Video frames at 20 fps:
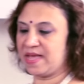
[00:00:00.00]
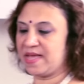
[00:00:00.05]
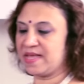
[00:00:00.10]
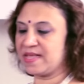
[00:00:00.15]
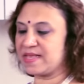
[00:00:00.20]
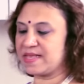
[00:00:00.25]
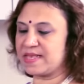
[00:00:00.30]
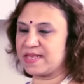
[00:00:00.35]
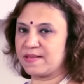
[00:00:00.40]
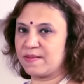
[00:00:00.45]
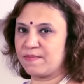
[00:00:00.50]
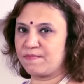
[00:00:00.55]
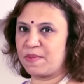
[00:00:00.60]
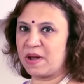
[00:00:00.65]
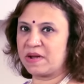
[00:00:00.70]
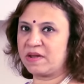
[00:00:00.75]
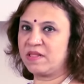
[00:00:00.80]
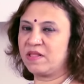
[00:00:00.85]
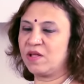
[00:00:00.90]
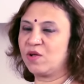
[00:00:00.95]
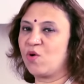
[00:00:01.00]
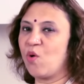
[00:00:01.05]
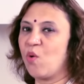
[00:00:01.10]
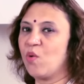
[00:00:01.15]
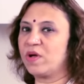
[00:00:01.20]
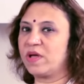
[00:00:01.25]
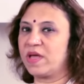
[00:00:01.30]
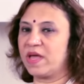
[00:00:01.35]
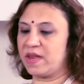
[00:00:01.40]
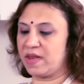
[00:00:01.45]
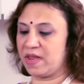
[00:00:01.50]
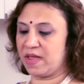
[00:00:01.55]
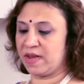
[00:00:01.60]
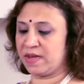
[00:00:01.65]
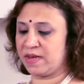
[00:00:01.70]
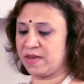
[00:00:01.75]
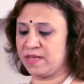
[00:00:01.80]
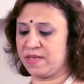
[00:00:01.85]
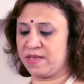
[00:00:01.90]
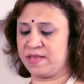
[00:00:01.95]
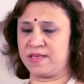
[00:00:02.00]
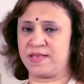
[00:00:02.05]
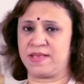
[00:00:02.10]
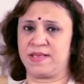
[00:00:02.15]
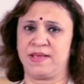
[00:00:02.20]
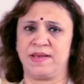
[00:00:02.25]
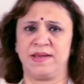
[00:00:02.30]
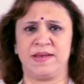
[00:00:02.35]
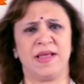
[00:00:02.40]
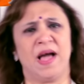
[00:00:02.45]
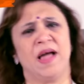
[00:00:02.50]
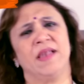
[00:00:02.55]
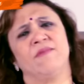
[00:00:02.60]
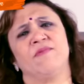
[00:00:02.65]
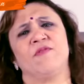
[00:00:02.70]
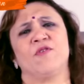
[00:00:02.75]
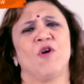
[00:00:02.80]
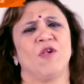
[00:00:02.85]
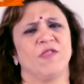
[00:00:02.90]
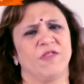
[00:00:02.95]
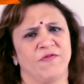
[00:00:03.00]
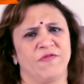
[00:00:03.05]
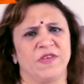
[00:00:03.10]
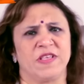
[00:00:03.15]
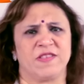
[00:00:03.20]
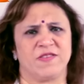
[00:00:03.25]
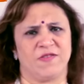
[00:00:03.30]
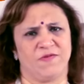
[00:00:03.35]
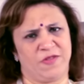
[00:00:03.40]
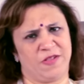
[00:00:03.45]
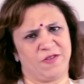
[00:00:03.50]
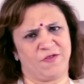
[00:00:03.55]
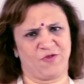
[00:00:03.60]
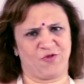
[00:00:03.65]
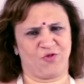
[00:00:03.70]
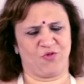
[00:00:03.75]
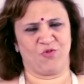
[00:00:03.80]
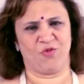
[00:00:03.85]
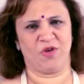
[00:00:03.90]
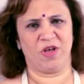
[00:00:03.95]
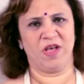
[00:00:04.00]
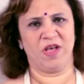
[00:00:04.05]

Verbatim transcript: days, but in the Konkan, it is done for all the festivals too.